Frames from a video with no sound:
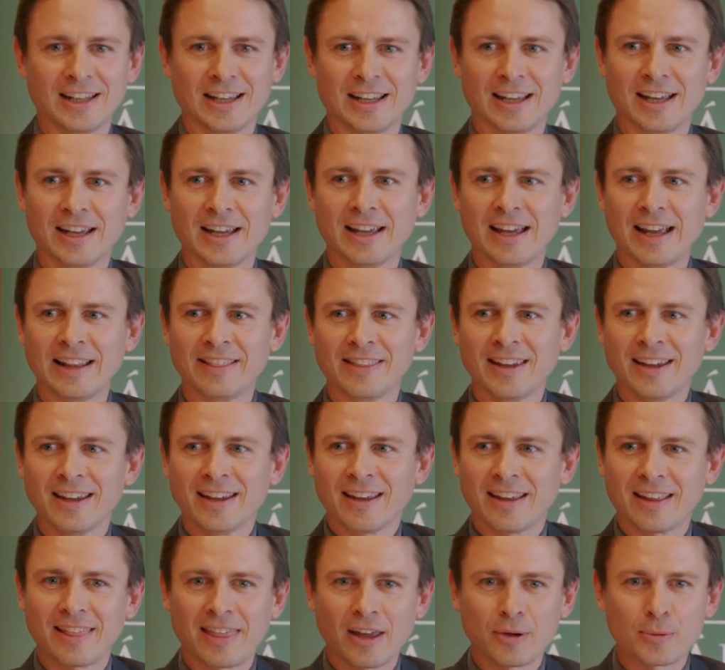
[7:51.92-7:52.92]
And
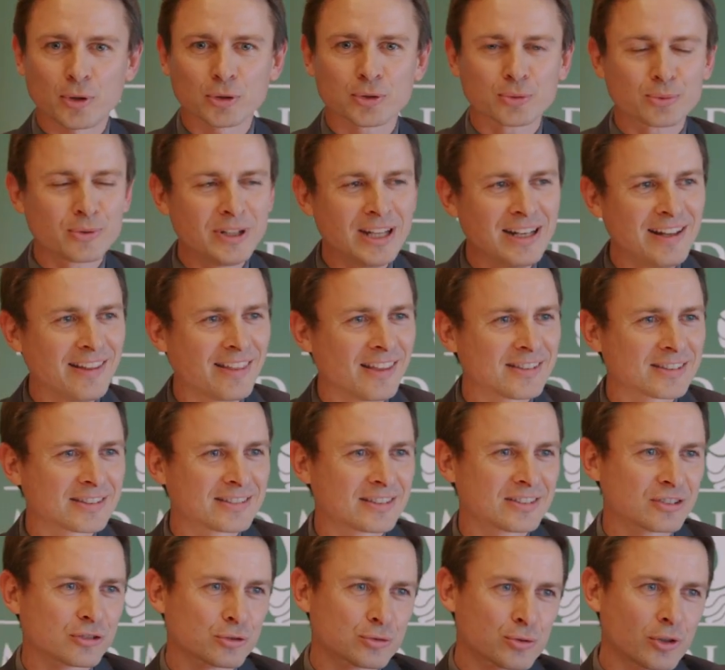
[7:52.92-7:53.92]
there was really this
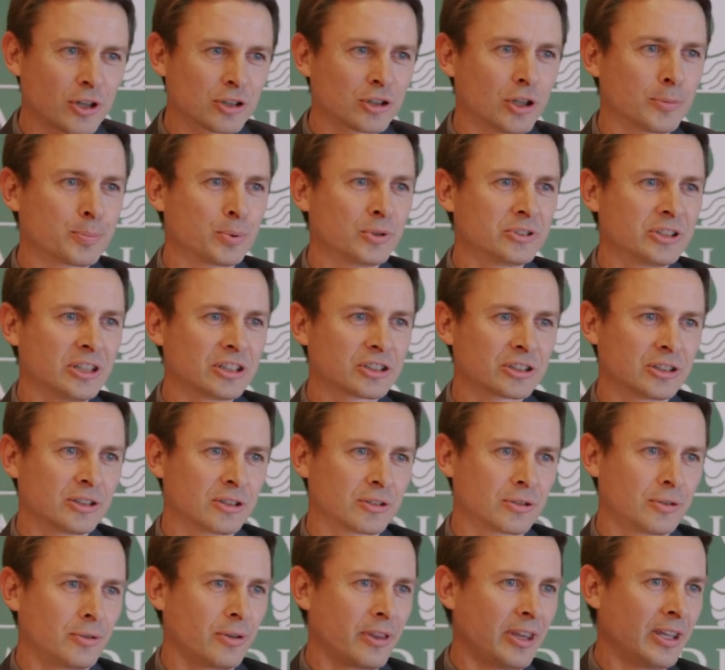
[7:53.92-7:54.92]
strong
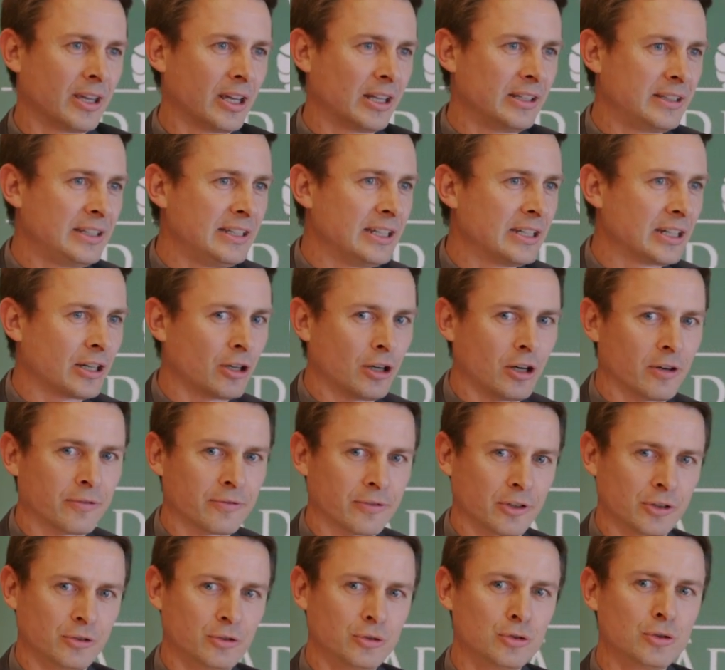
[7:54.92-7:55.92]
opposition to the idea
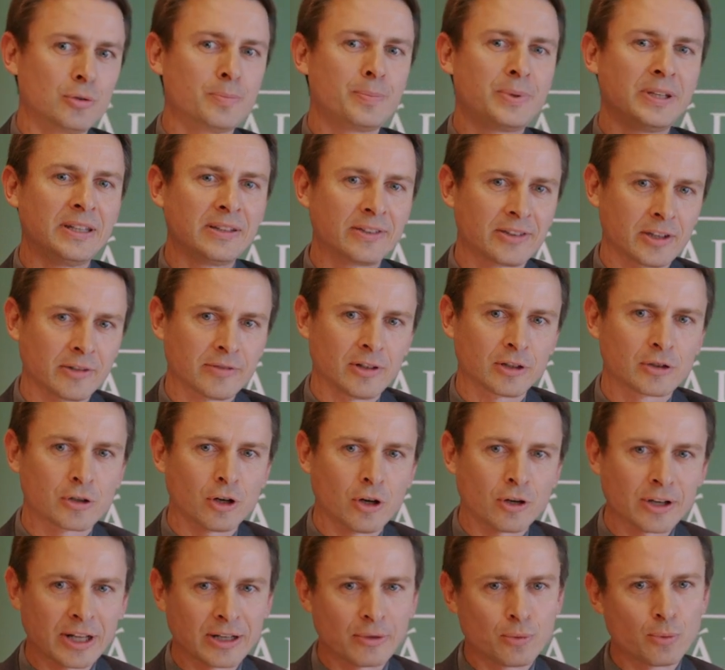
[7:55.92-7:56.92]
of a European Civil Code,